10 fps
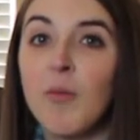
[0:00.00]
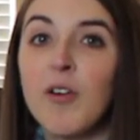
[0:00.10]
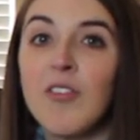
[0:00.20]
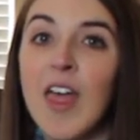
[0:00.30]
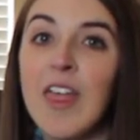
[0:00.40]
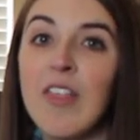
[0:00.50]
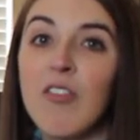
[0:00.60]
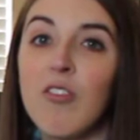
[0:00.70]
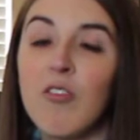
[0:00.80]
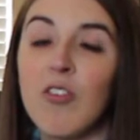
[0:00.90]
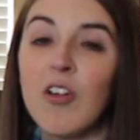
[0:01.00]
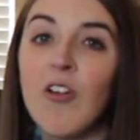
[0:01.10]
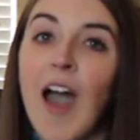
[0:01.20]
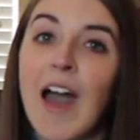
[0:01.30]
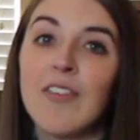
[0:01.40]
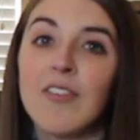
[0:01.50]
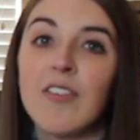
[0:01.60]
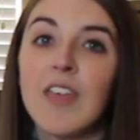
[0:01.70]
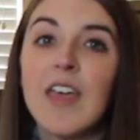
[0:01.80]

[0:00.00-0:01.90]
or present to the class.